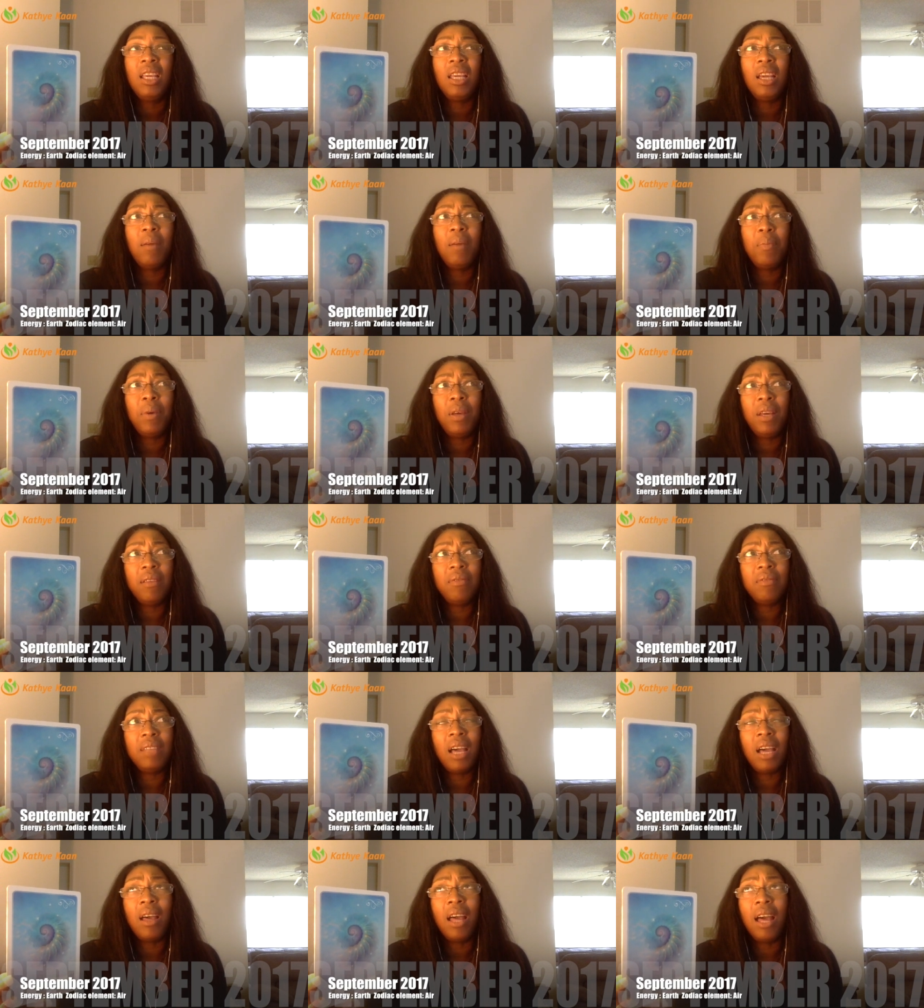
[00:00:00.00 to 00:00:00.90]
yeah, but
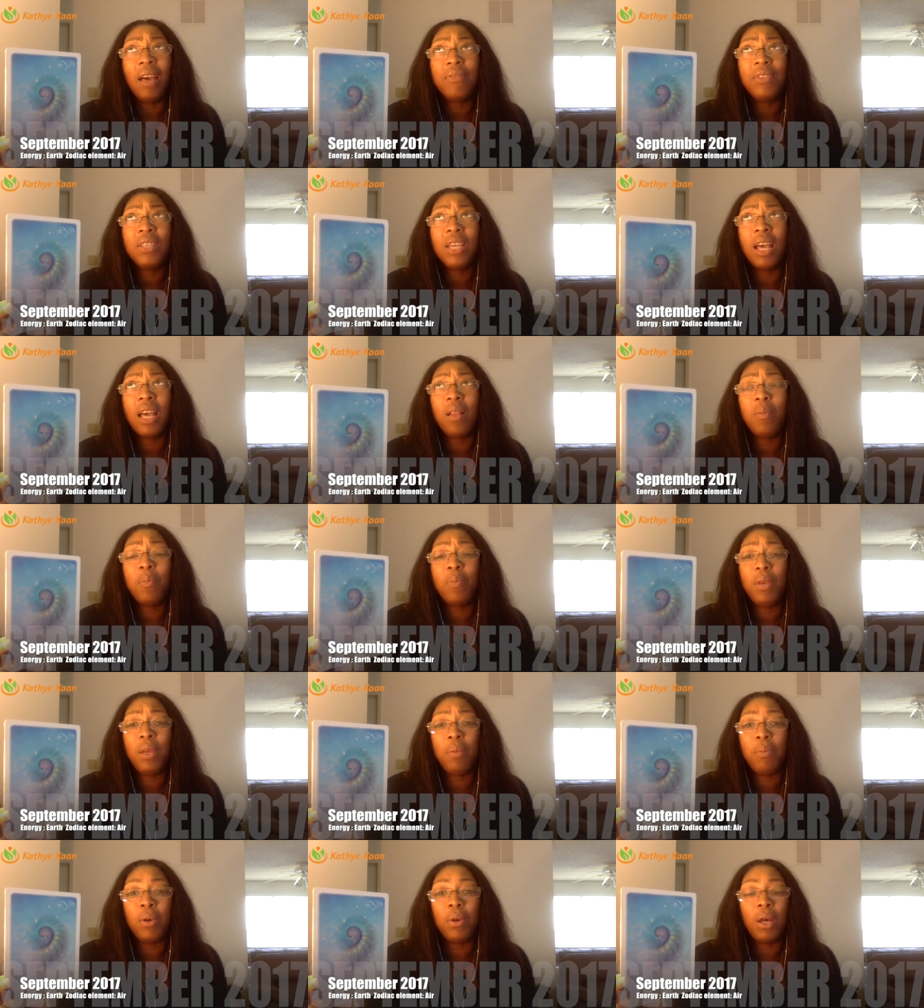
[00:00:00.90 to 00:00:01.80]
I have to help
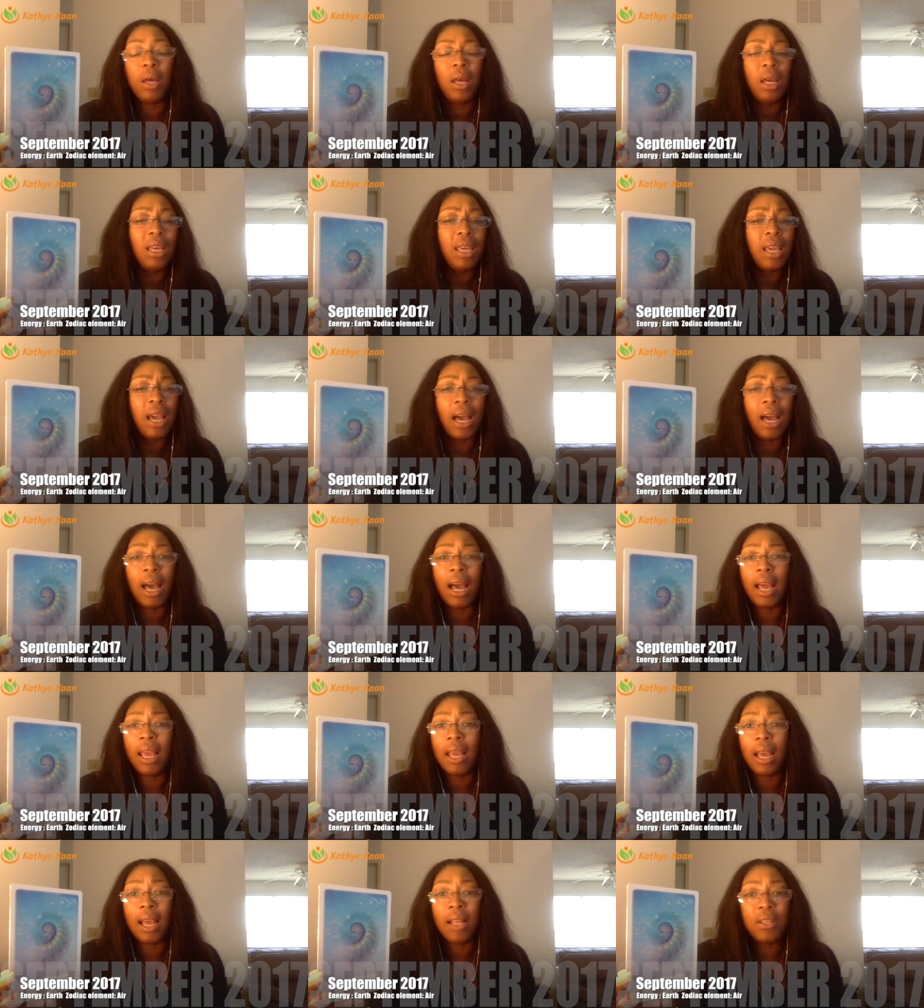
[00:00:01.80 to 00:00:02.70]
people. Yeah,
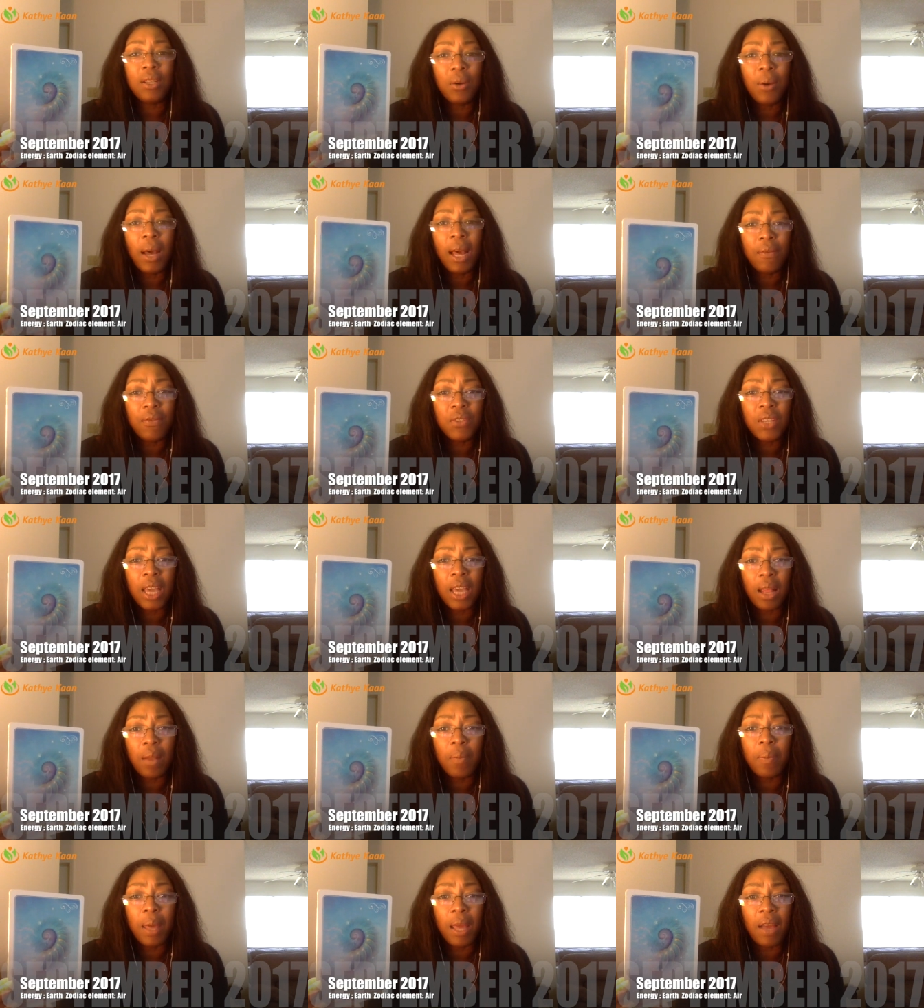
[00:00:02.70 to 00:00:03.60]
I don't have to
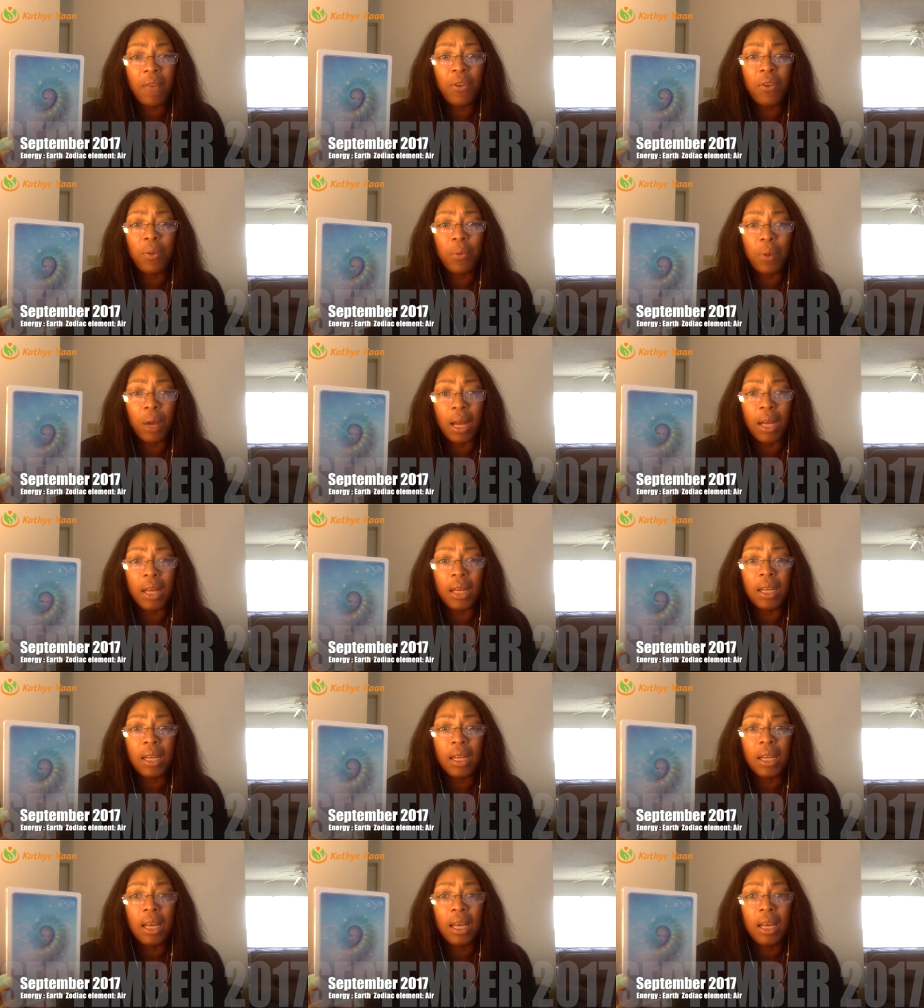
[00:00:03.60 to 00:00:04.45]
help everyone.